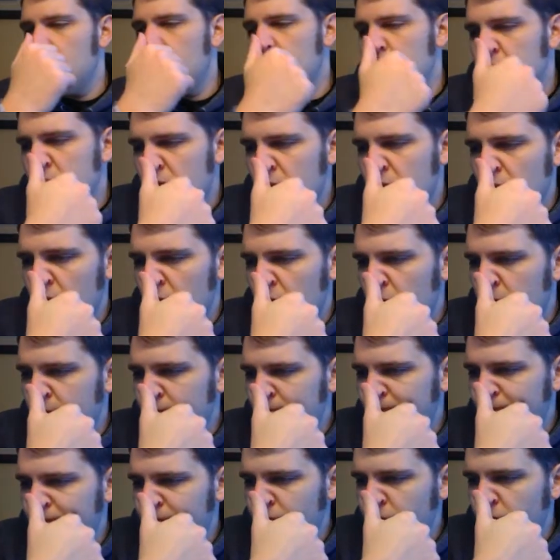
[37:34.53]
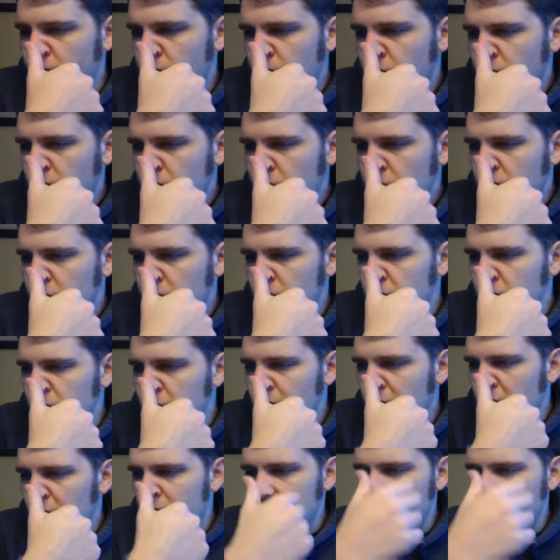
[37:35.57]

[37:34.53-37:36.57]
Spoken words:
So I'll